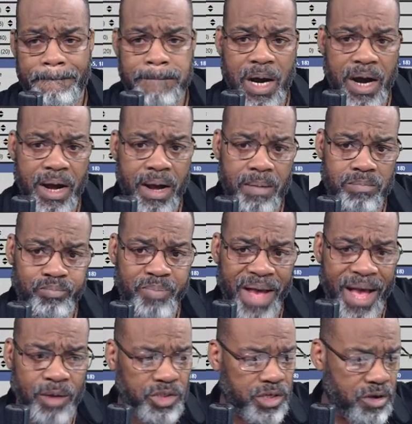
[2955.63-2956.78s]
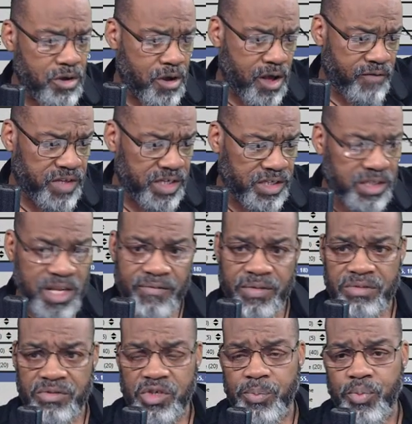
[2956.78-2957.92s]
um, bouncing off this level
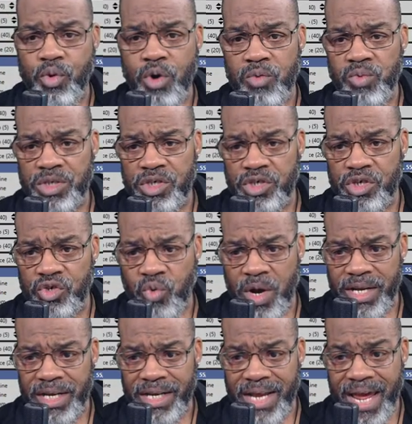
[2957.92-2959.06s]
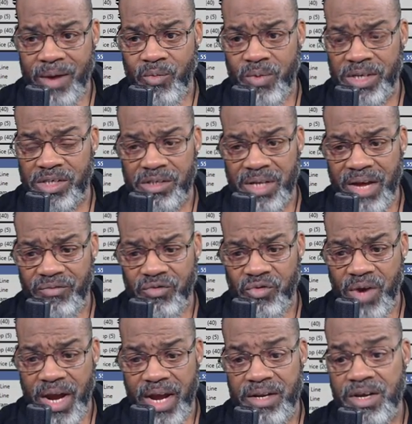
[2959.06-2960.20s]
of support, which is a 20 day. We still have
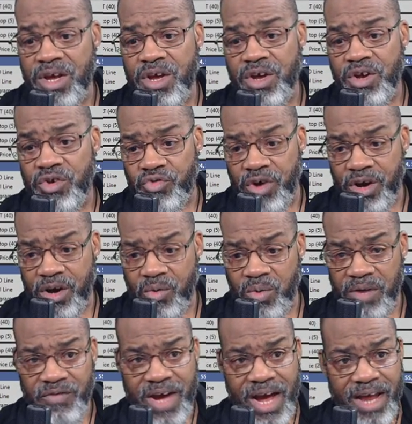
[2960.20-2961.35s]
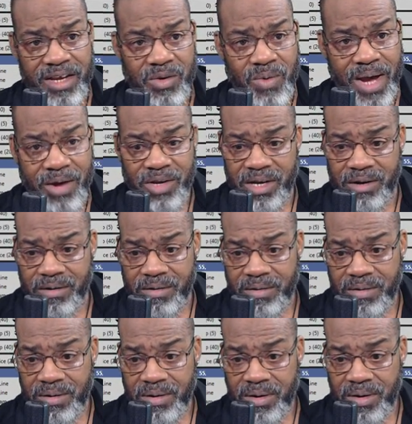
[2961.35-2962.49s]
trend. Trigger would have gotten you out here.
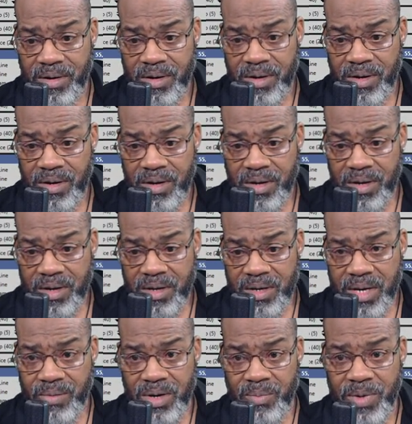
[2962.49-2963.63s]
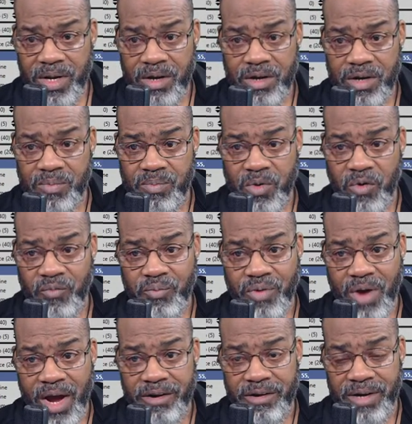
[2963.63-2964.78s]
That would have been a good move
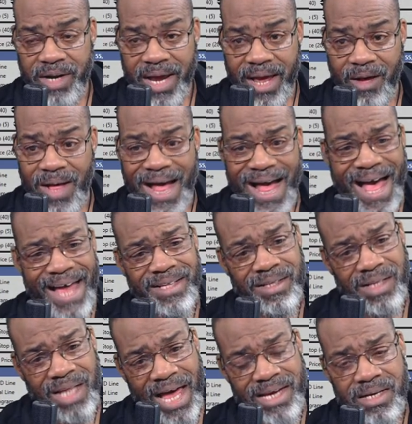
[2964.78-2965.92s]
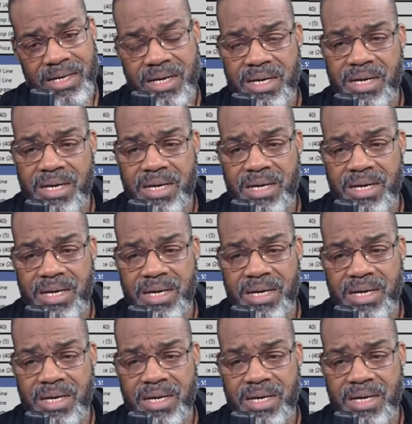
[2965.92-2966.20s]
prior to now. I liked